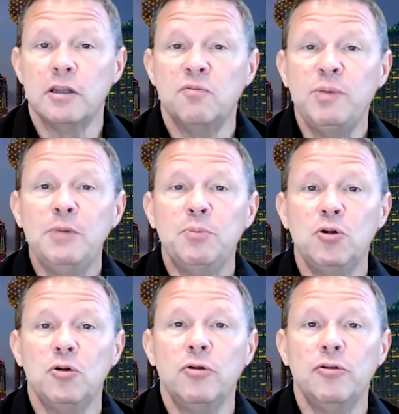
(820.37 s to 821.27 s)
If
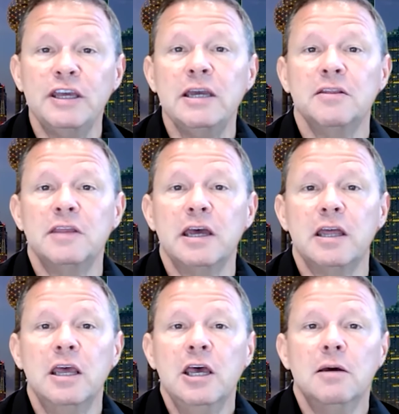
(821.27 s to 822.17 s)
people think that